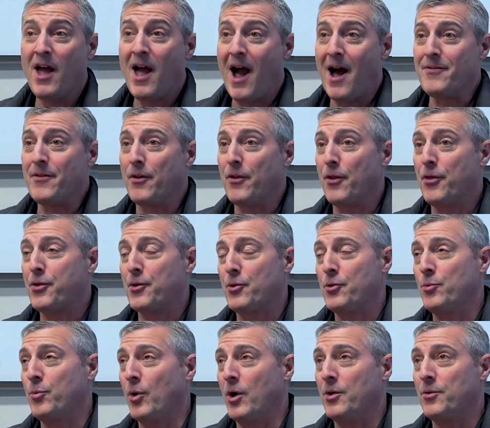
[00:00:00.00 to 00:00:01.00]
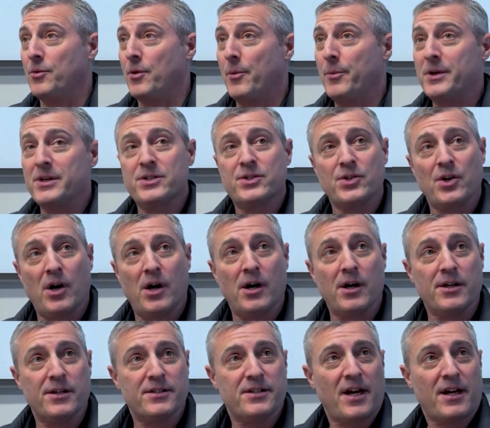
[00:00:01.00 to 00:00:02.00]
And then the third one that we saw
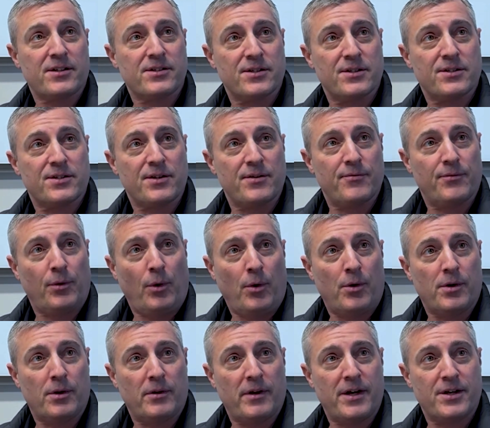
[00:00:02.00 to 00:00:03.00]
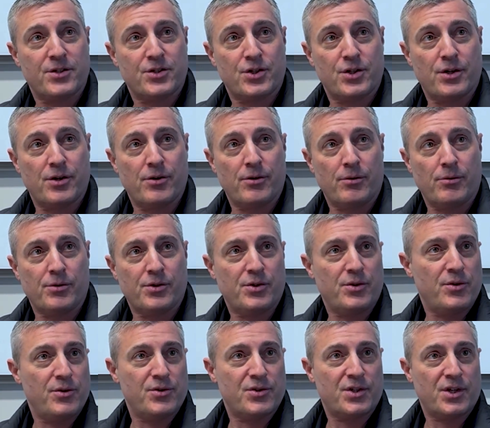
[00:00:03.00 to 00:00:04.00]
in Texas and Florida last year or 2
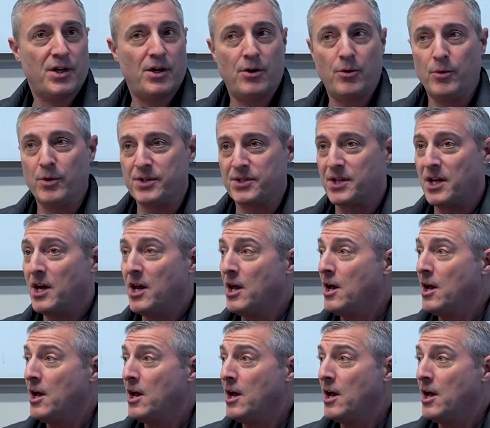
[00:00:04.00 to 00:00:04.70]
years ago was